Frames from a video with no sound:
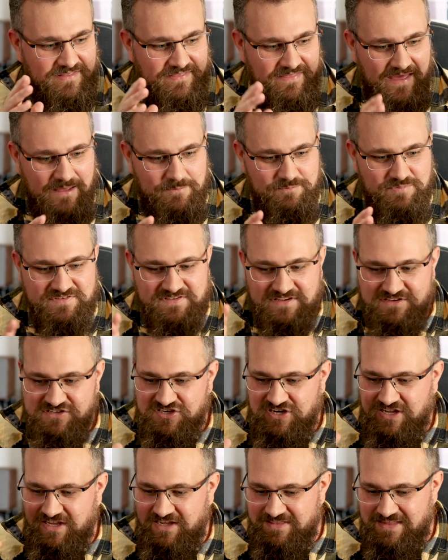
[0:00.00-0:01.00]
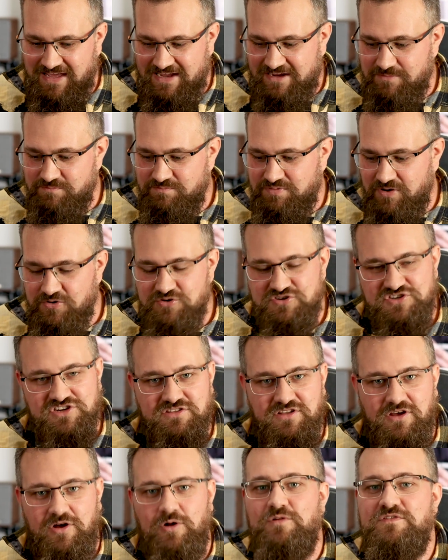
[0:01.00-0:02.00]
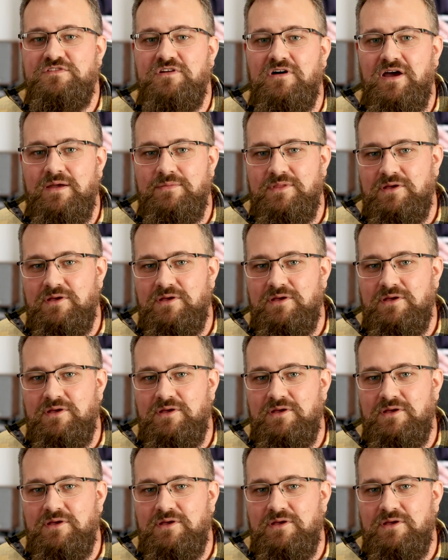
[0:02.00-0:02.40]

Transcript: that positioning and that composure the whole time.